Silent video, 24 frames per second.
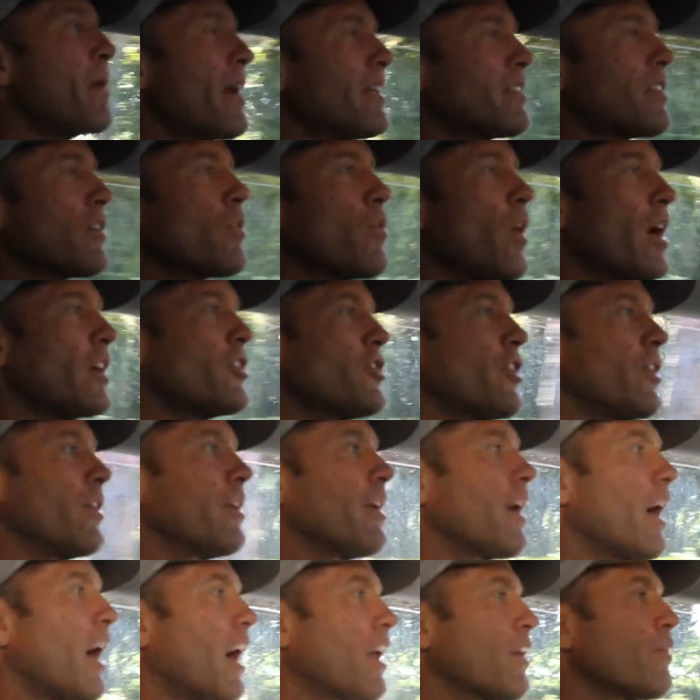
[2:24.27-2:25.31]
begs the question:
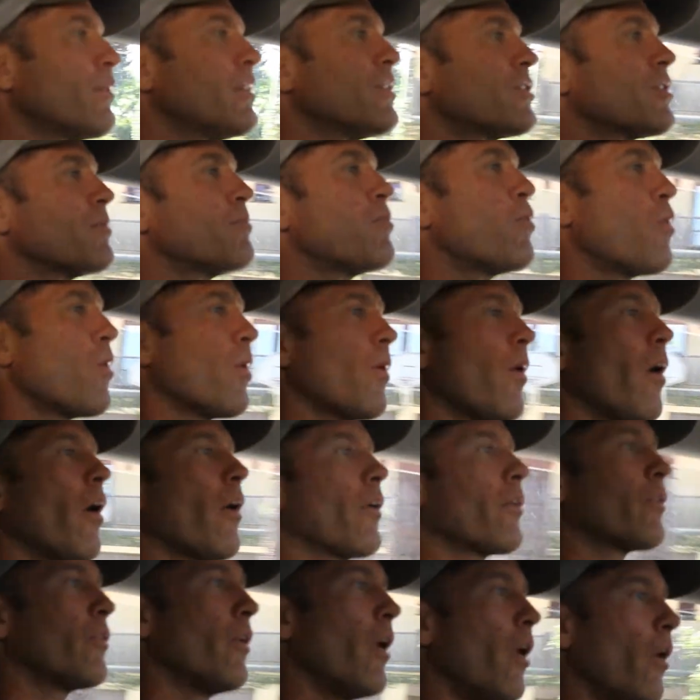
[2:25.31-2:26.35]
How do we support
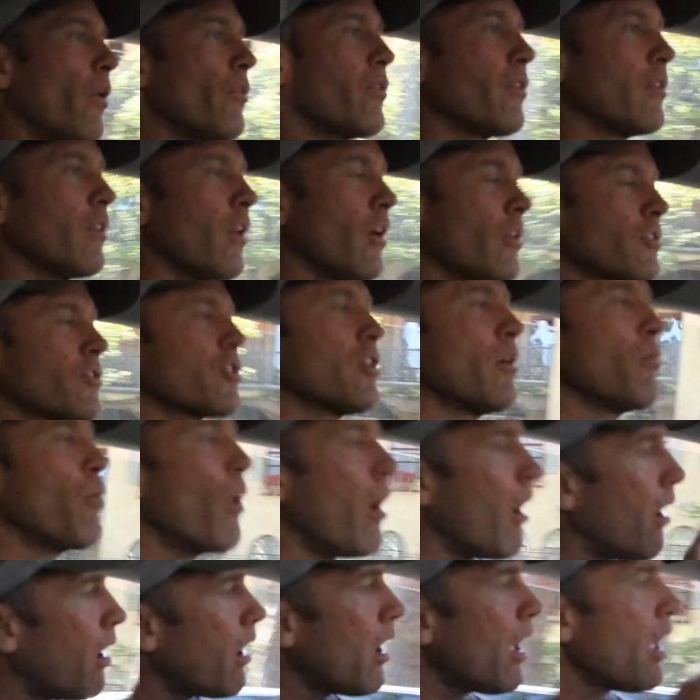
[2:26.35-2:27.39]
our growth long term?
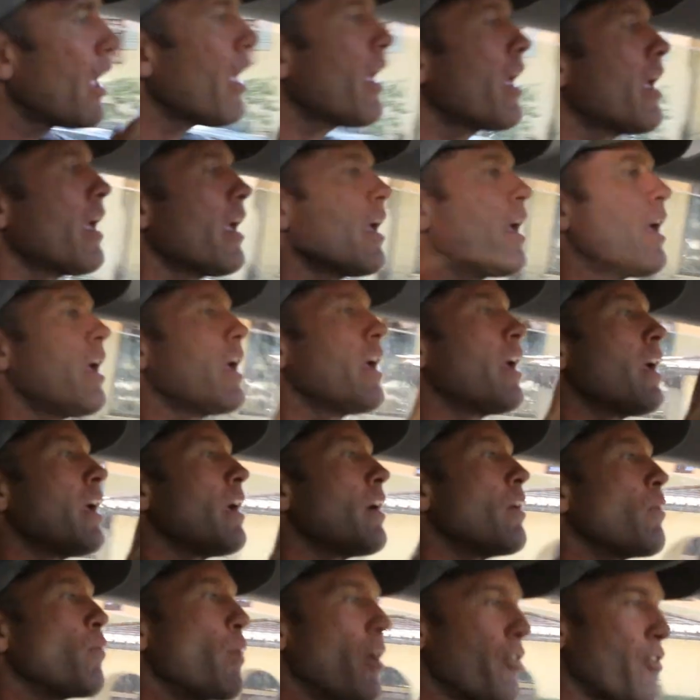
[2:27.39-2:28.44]
Well,
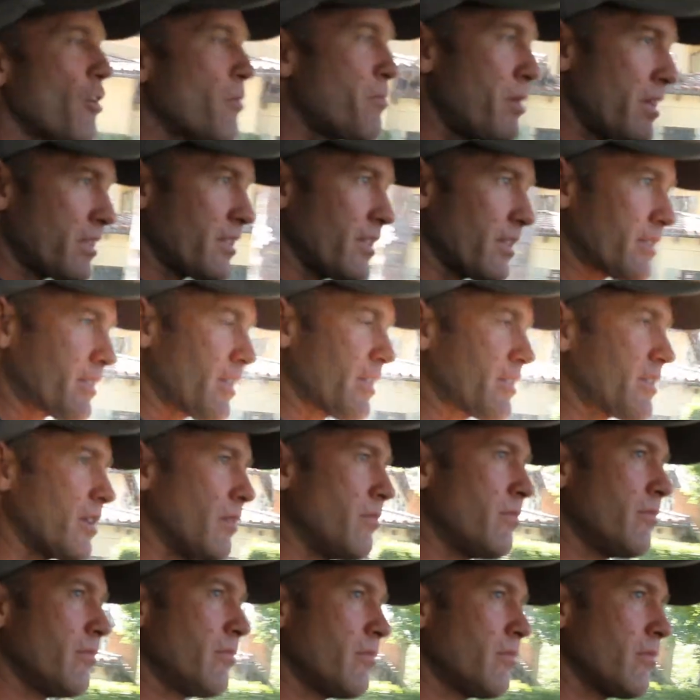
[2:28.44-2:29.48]
with our business
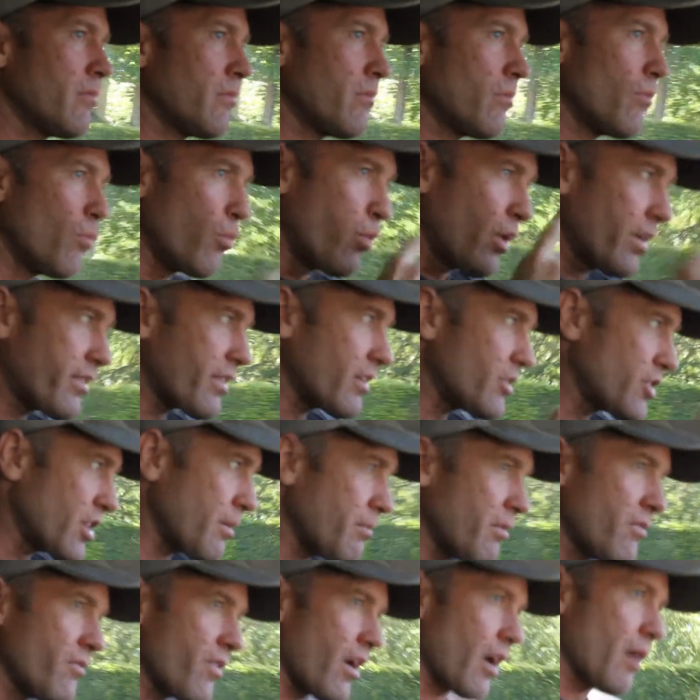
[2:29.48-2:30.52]
system, with the
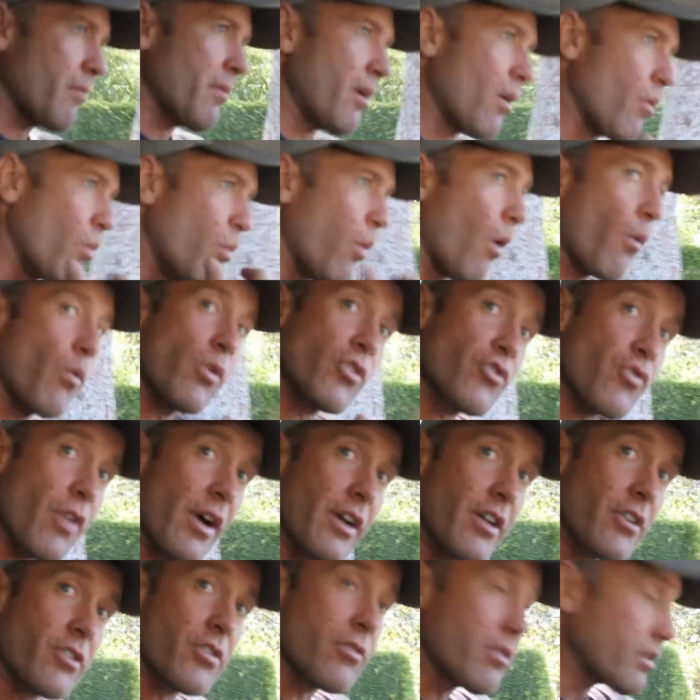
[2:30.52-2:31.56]
gym environment, and what we're
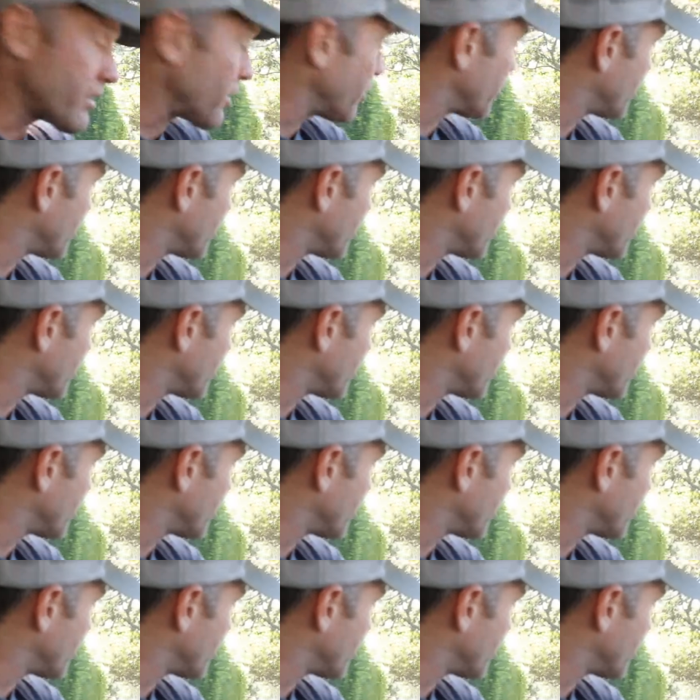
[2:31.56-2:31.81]
trying to do at the